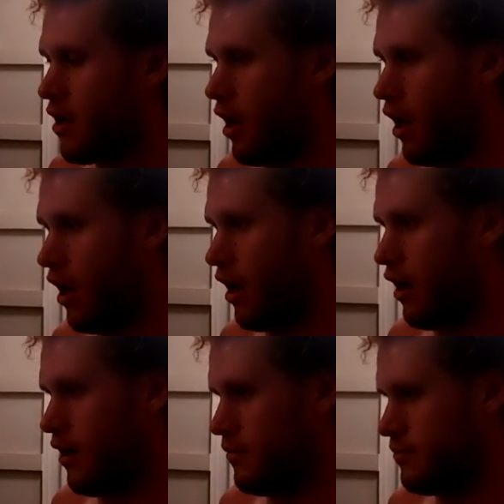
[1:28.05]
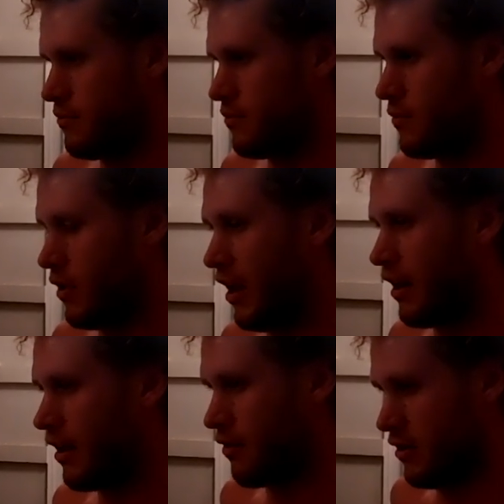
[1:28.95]

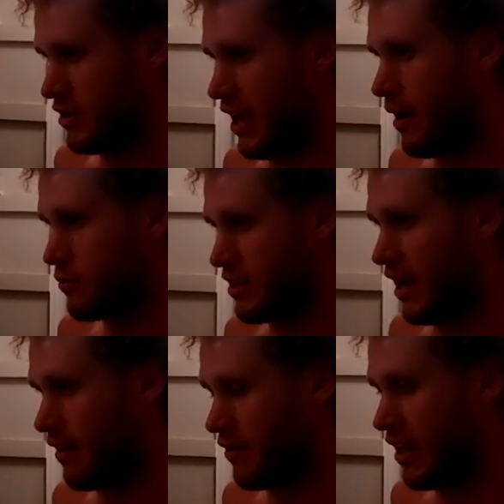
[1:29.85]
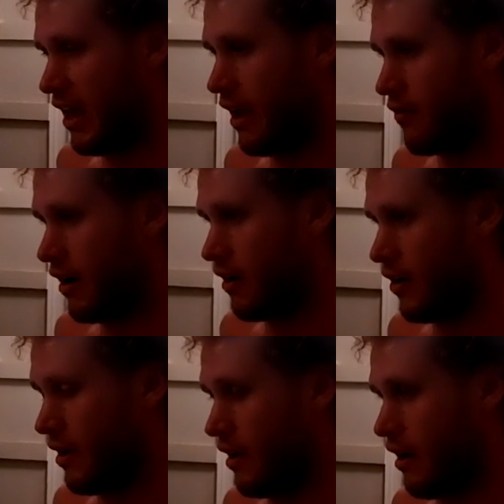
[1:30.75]
eating the gems out of the cave
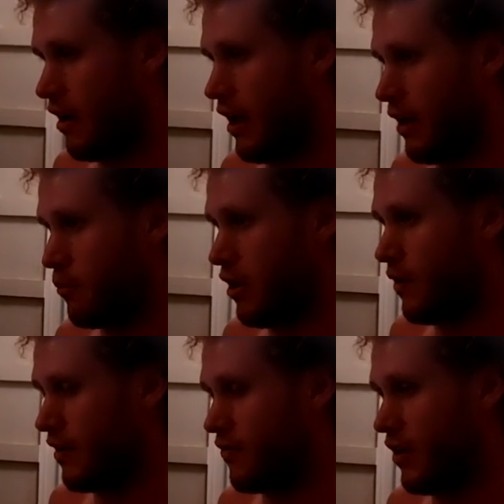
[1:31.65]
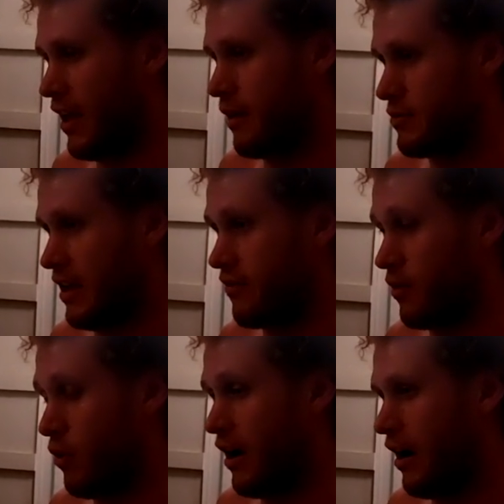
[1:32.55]
area and blowing flames
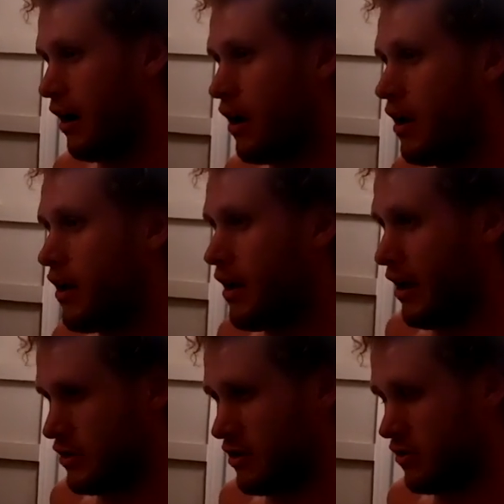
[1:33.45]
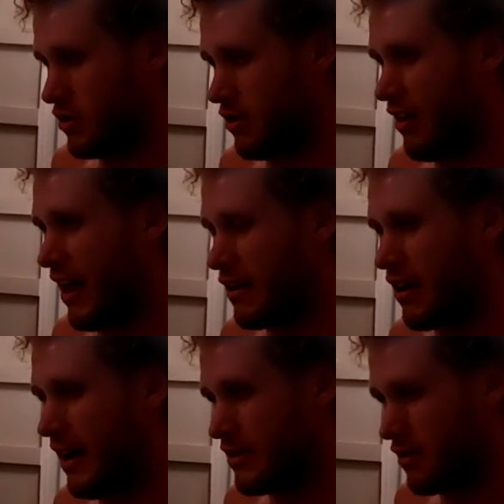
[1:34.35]
everywhere. And so there's
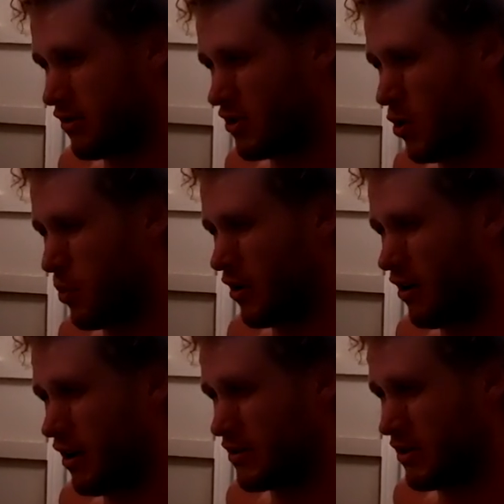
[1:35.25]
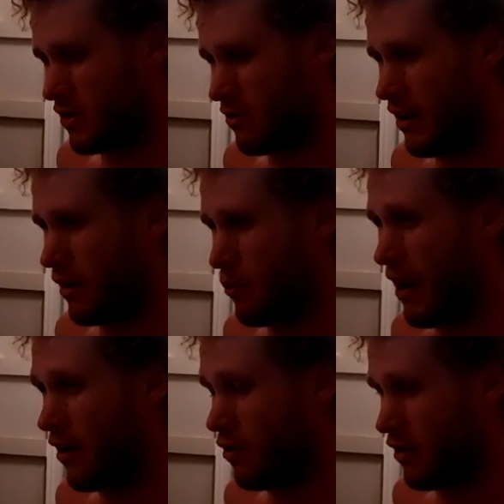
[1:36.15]
stalactites that are super concentrated
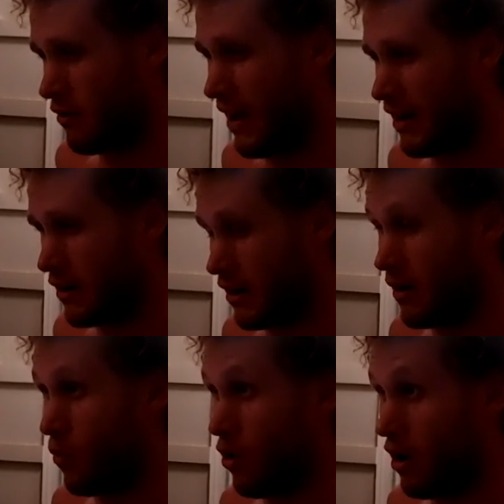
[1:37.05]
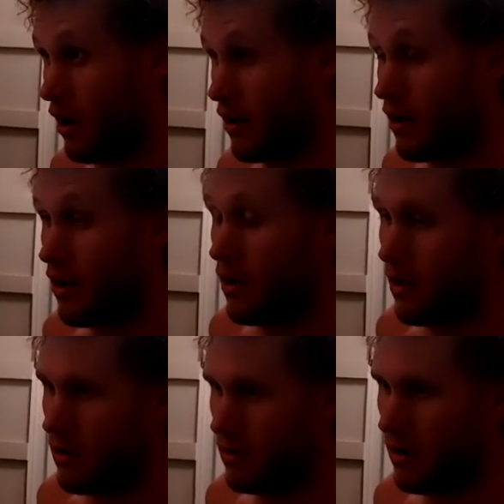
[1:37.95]
metal the dragon didn't want,
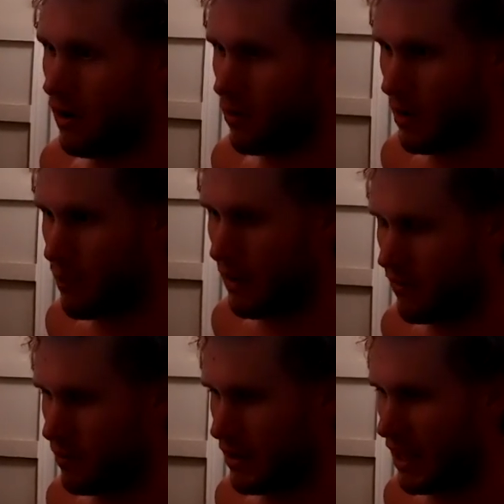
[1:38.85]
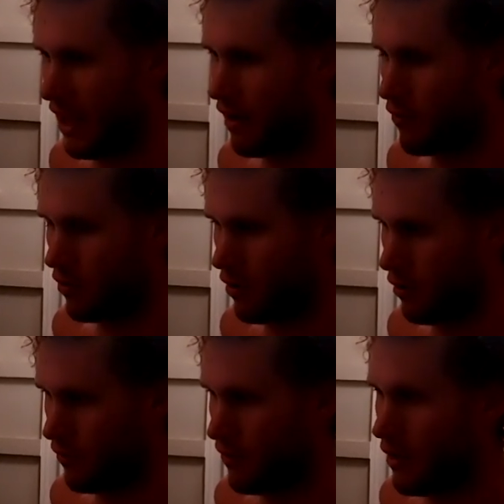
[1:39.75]
dripping from the cave
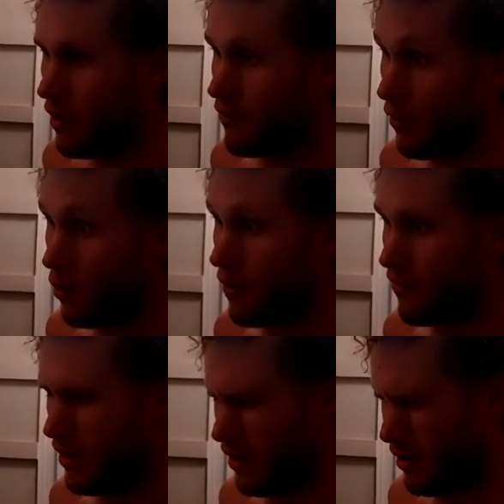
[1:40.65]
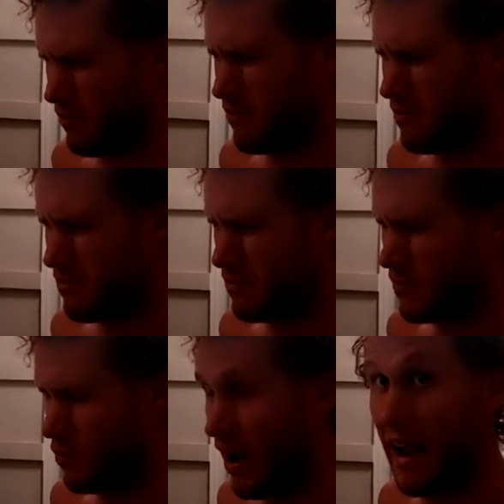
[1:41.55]
roof full of the
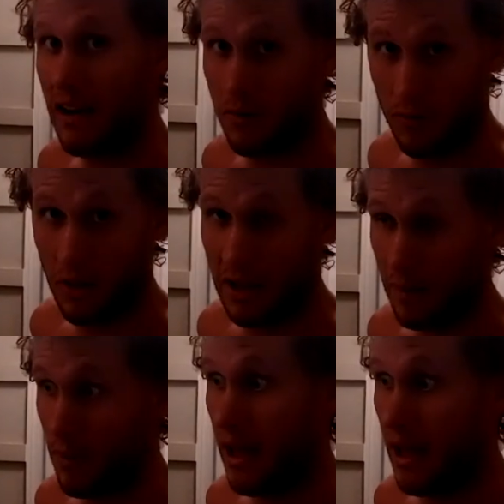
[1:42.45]
dragon flame